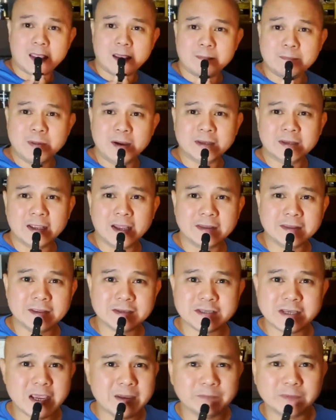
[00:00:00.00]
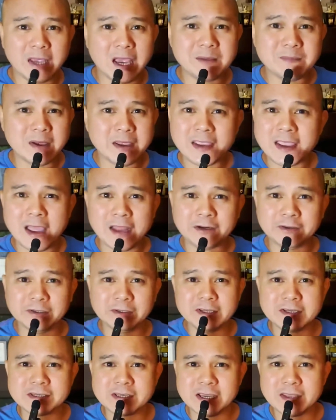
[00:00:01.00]
But at the same time, I can't
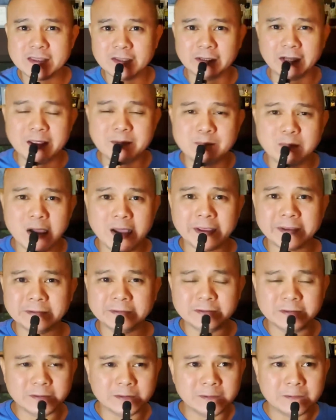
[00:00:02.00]
really say that I mind.